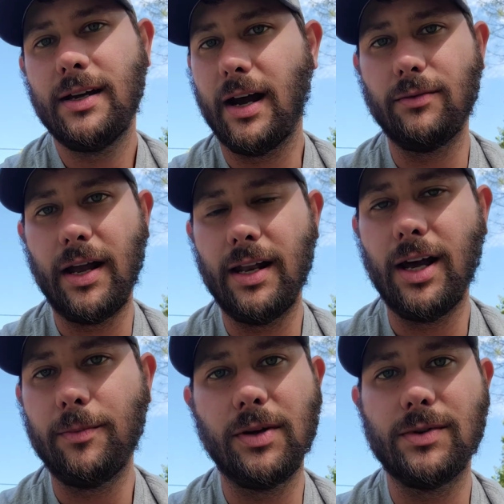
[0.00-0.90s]
I ran
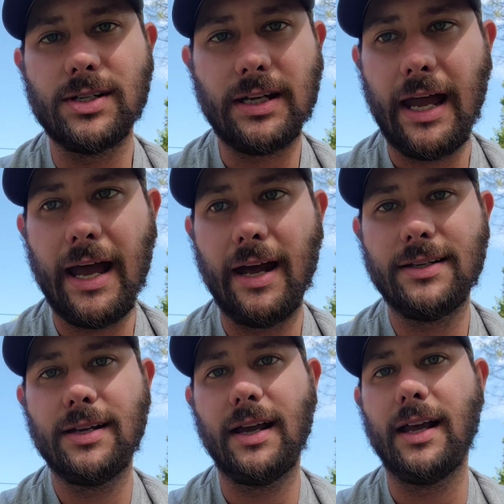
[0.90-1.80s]
up, there was a
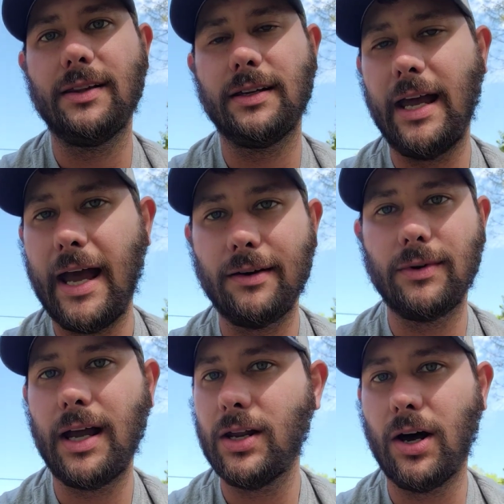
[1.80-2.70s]
cat, and the cat
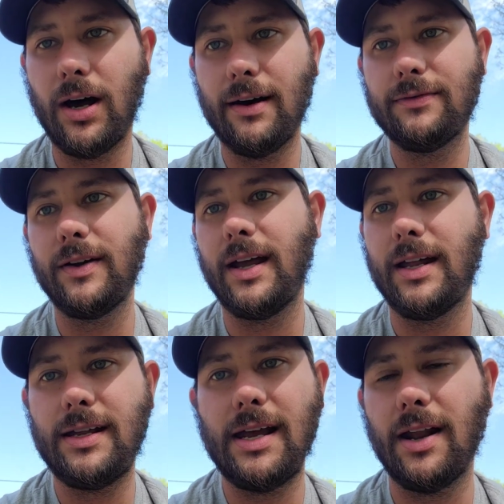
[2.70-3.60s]
ran off,
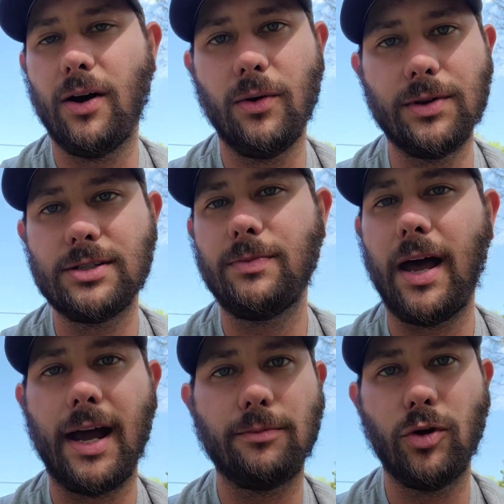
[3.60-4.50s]
and he had a hole in his
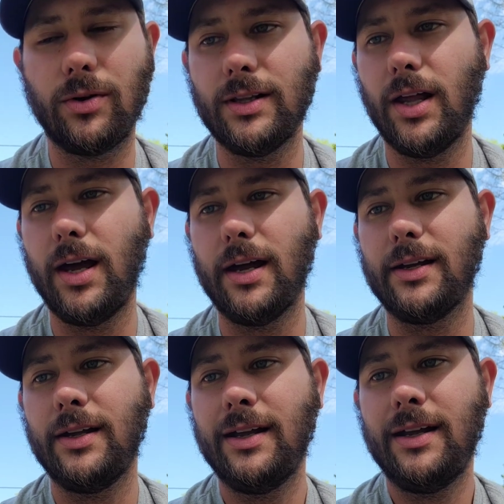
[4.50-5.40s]
back, broken leg,